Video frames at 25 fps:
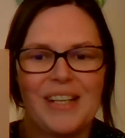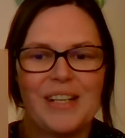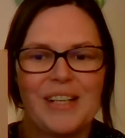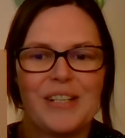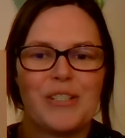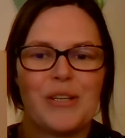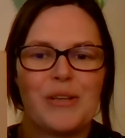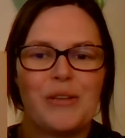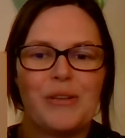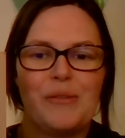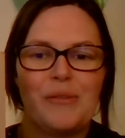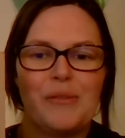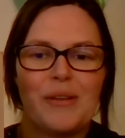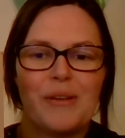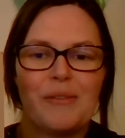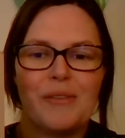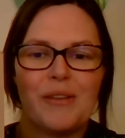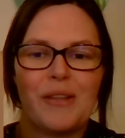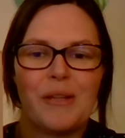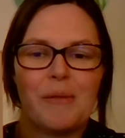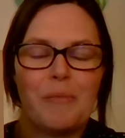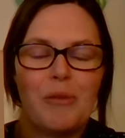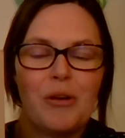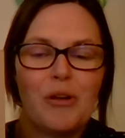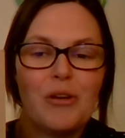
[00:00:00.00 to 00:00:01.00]
So you've
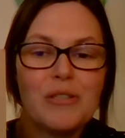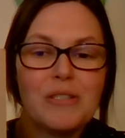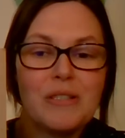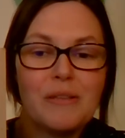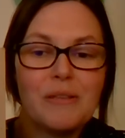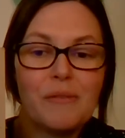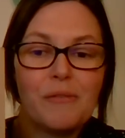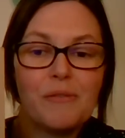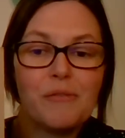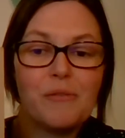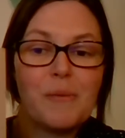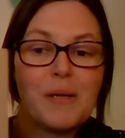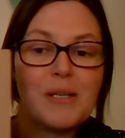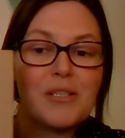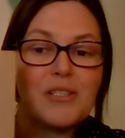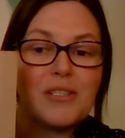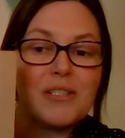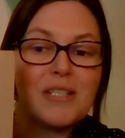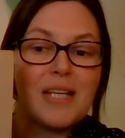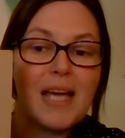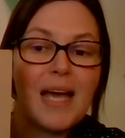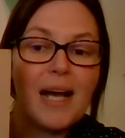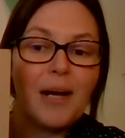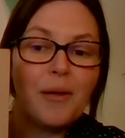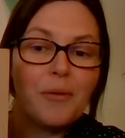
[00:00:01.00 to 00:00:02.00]
given them lots of information
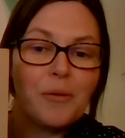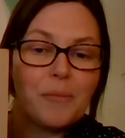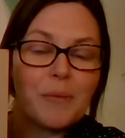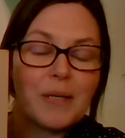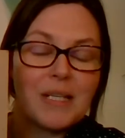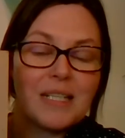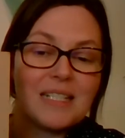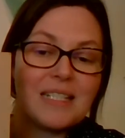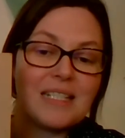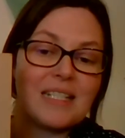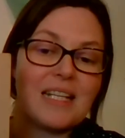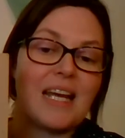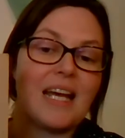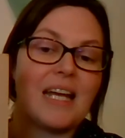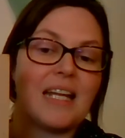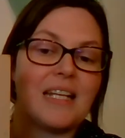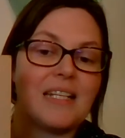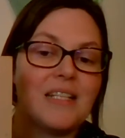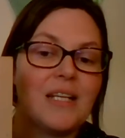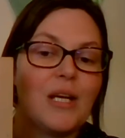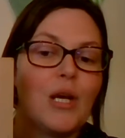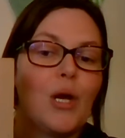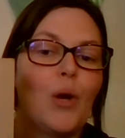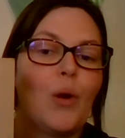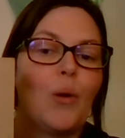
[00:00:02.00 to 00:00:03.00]
to help them
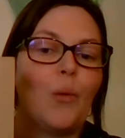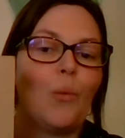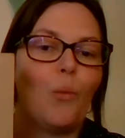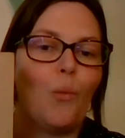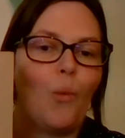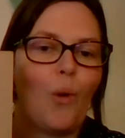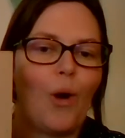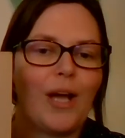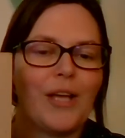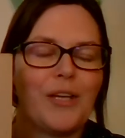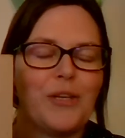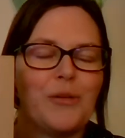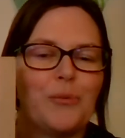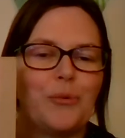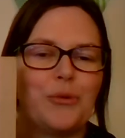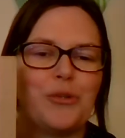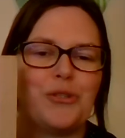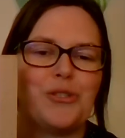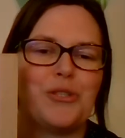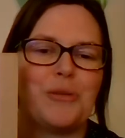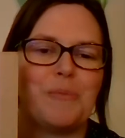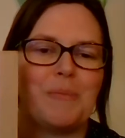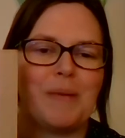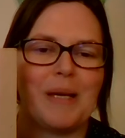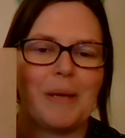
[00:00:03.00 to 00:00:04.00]
understand why you
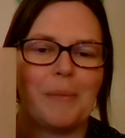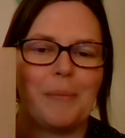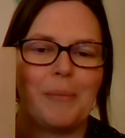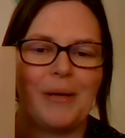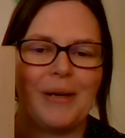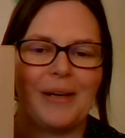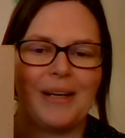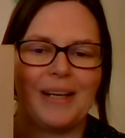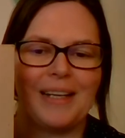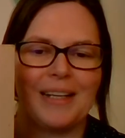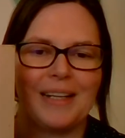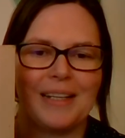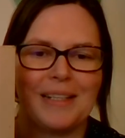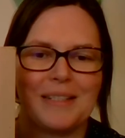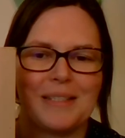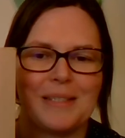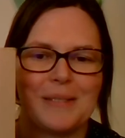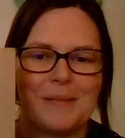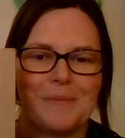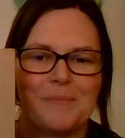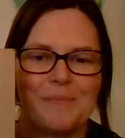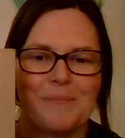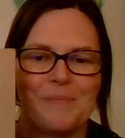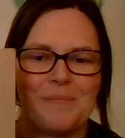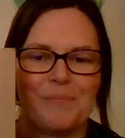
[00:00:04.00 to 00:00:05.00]
want to be a
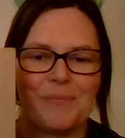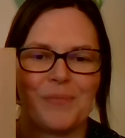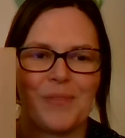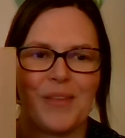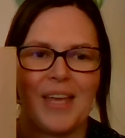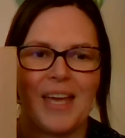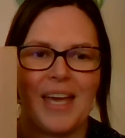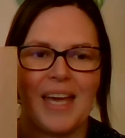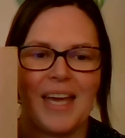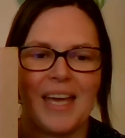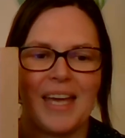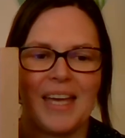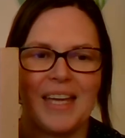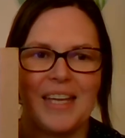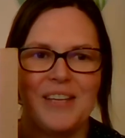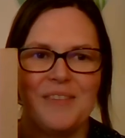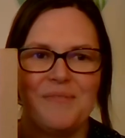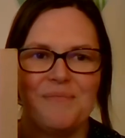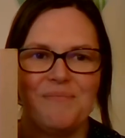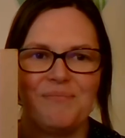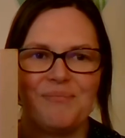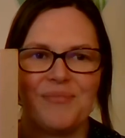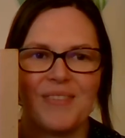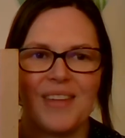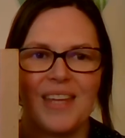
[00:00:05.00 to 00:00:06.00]
pilot. Okay.
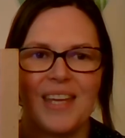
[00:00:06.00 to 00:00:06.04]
